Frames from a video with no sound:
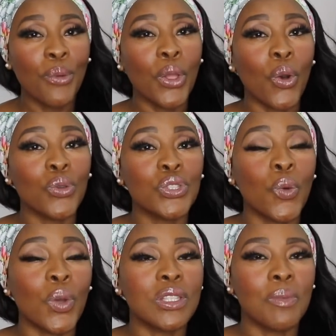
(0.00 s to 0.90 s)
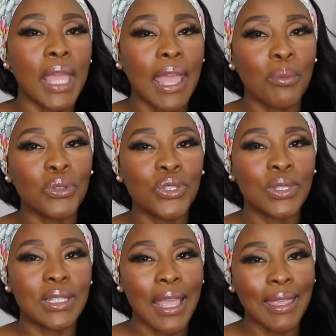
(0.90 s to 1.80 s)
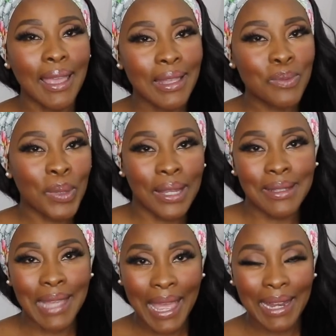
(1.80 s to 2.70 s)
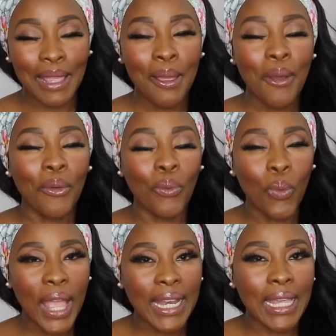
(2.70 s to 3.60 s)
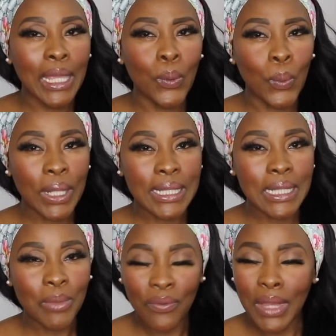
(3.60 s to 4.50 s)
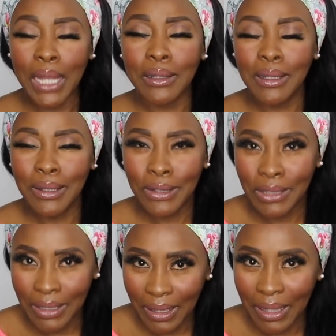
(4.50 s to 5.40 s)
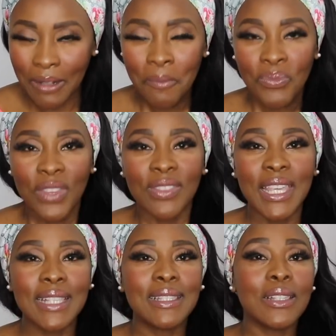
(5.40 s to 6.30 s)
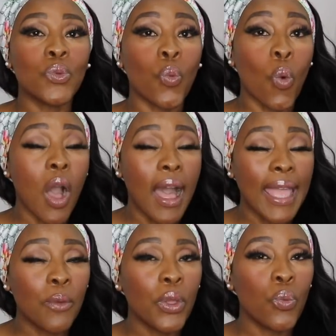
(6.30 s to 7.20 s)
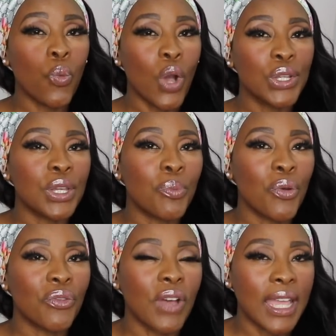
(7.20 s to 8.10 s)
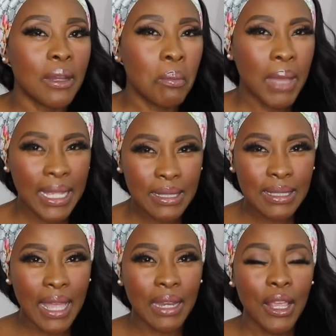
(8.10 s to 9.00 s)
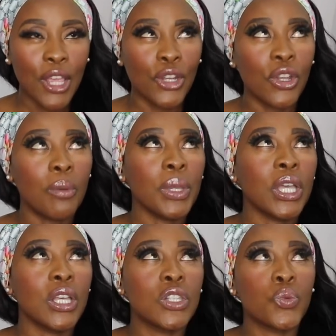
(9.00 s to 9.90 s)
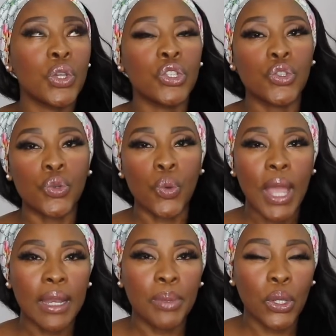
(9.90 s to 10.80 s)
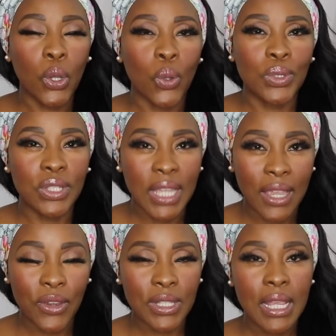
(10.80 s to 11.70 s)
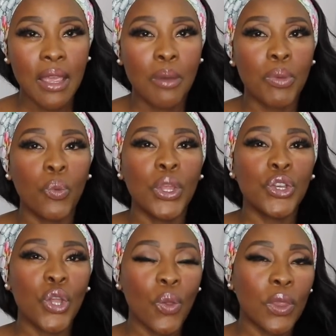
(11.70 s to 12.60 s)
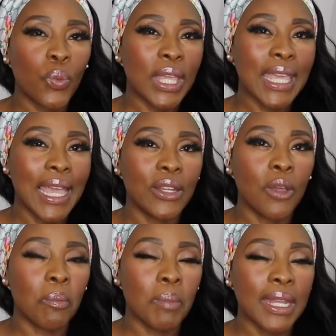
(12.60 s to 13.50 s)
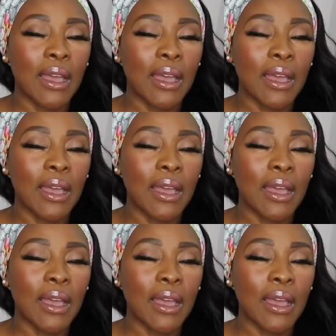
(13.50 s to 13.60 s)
We also want to be able to say yes, big daddy, when he wants some of that good. This is why we want a provider mindset. Not because we're trying to be gold diggers, but we know that we cannot meet